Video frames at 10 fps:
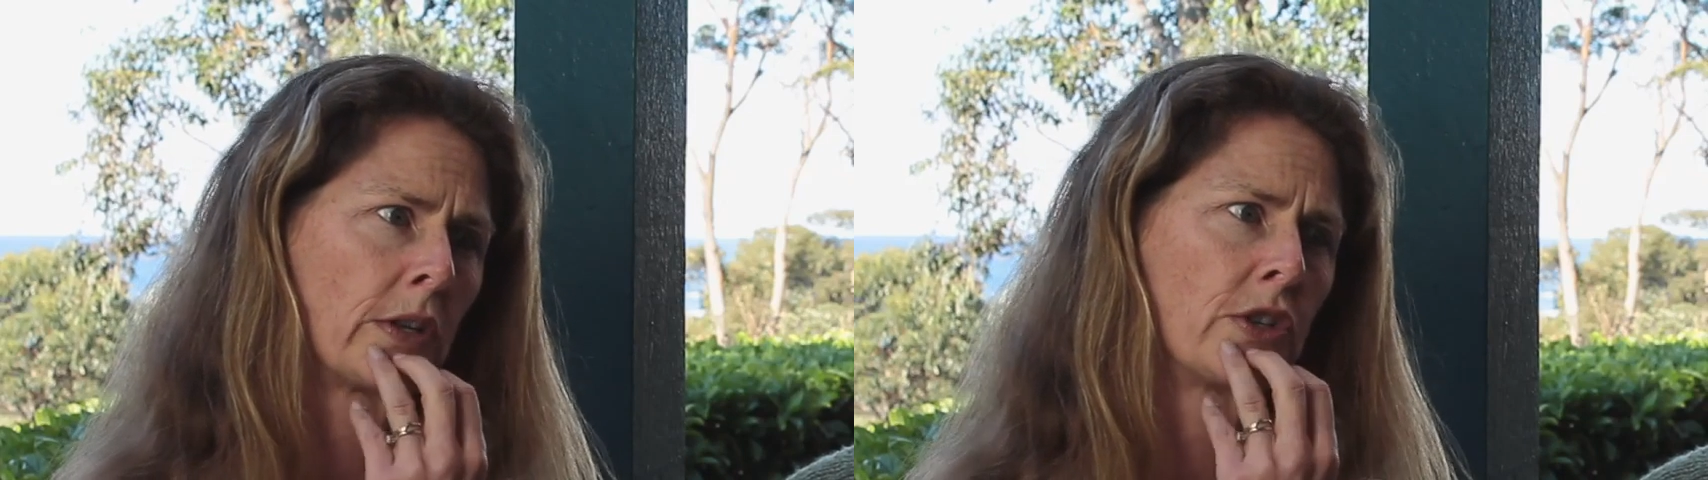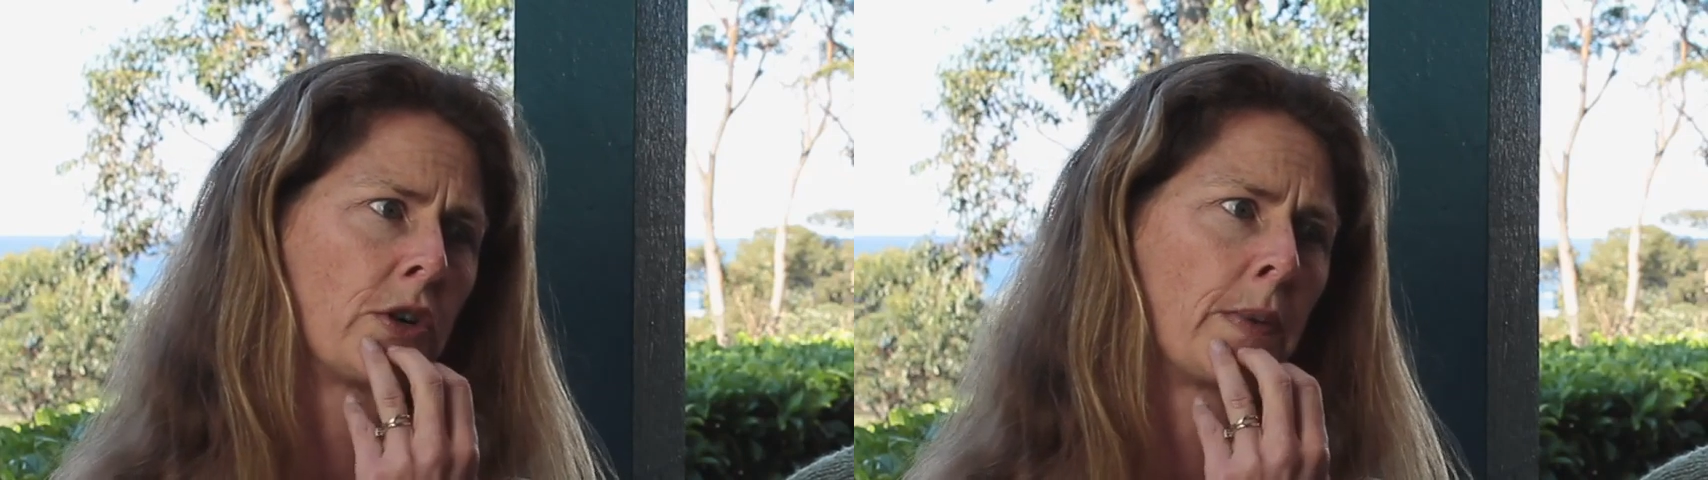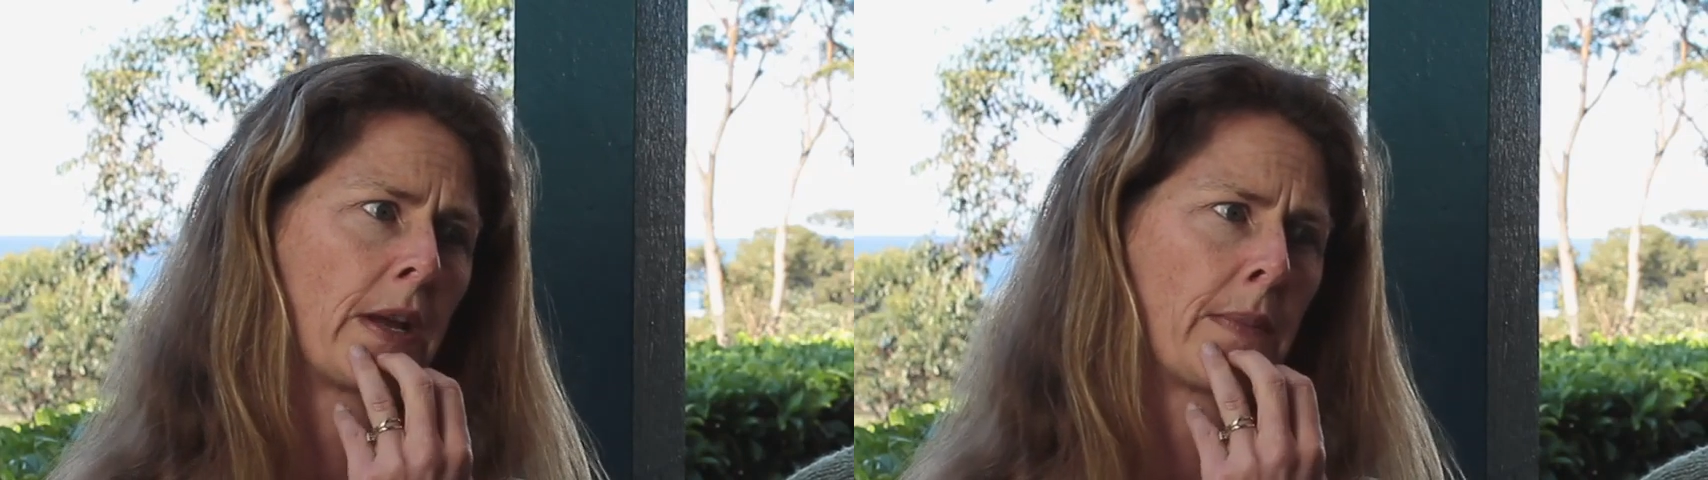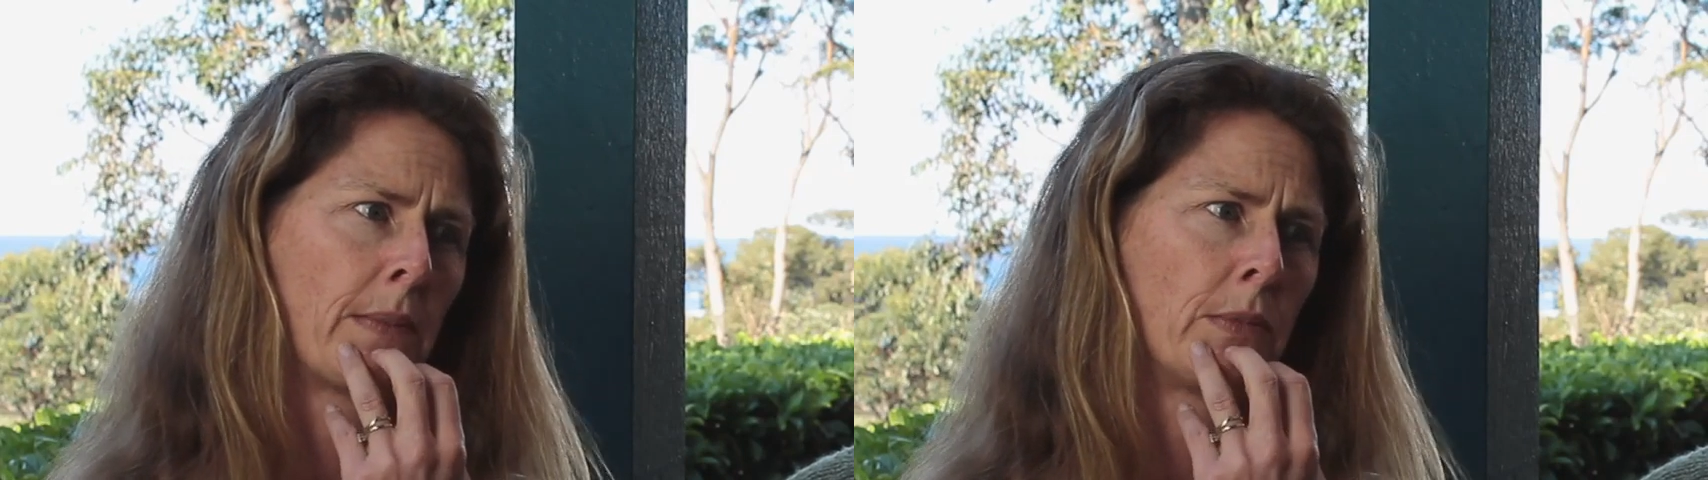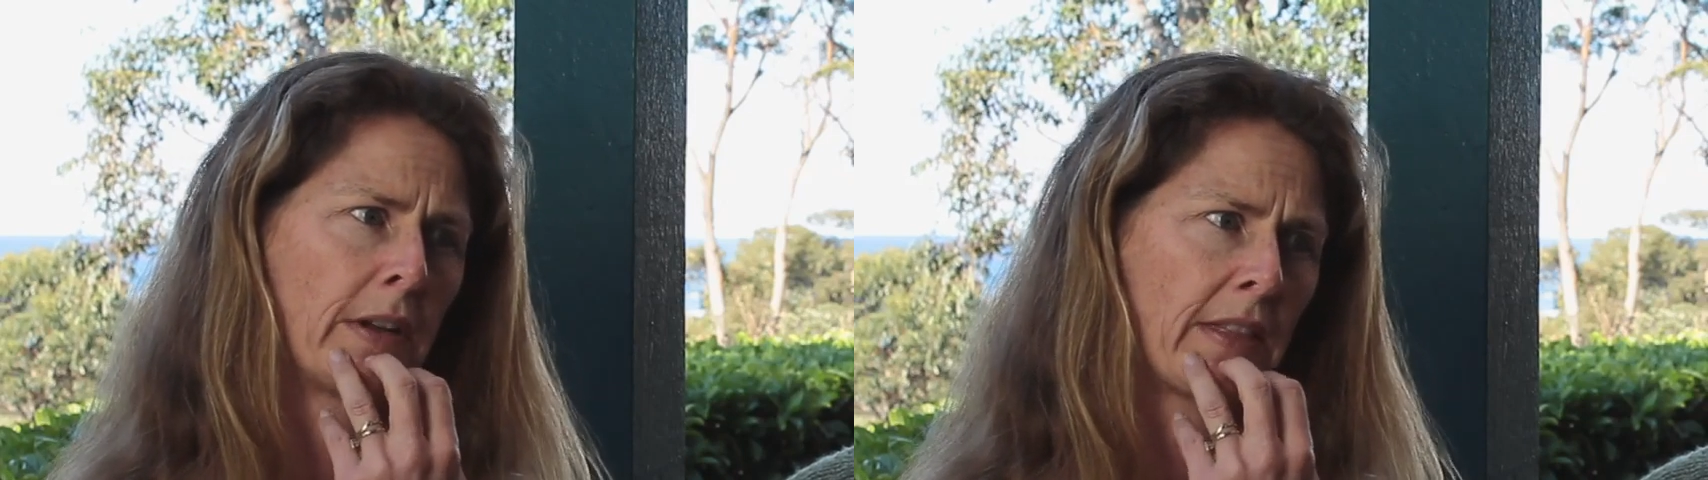contributing
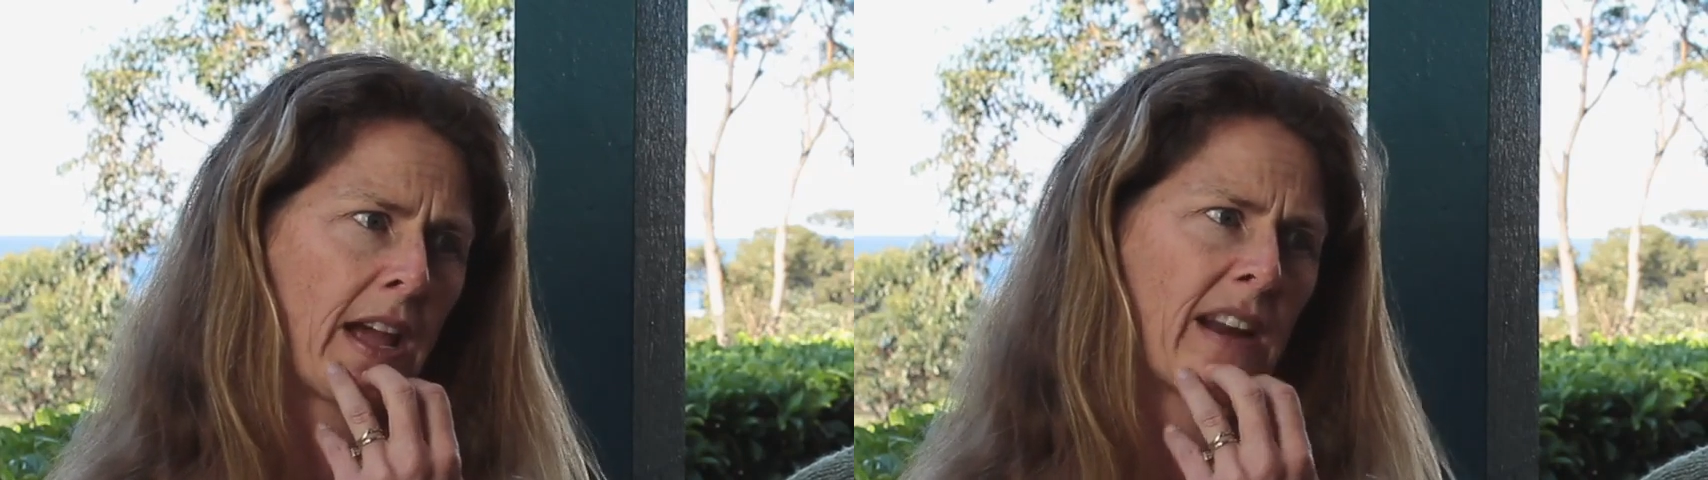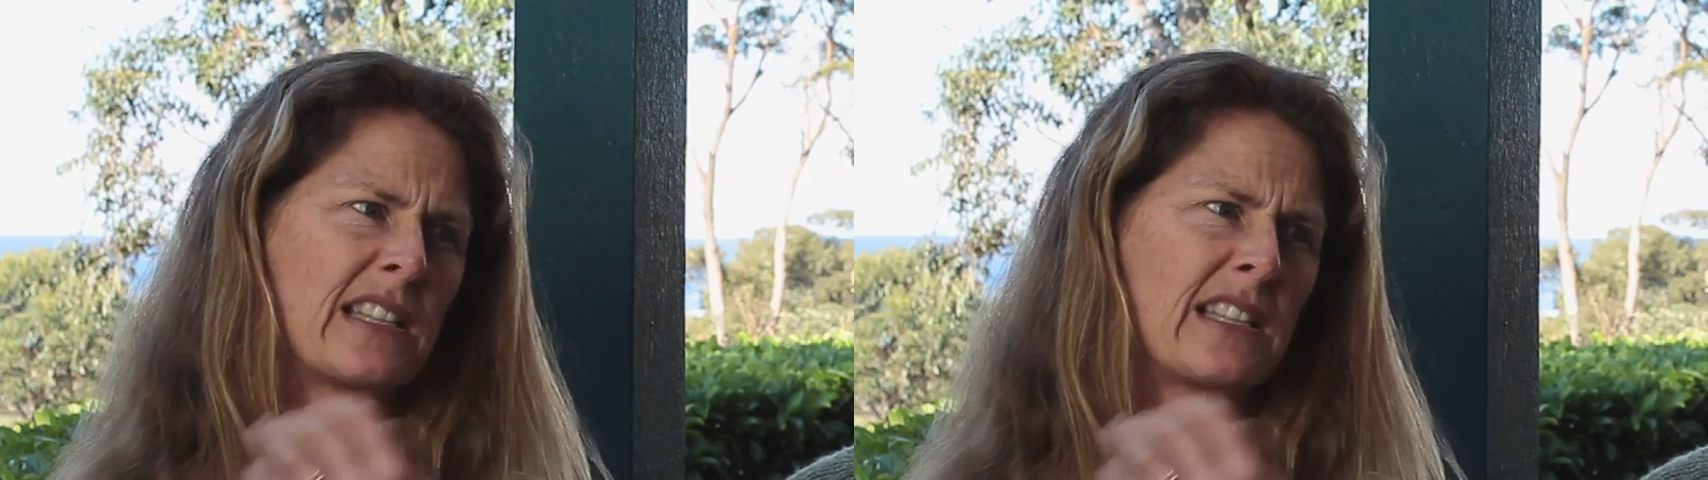member in that.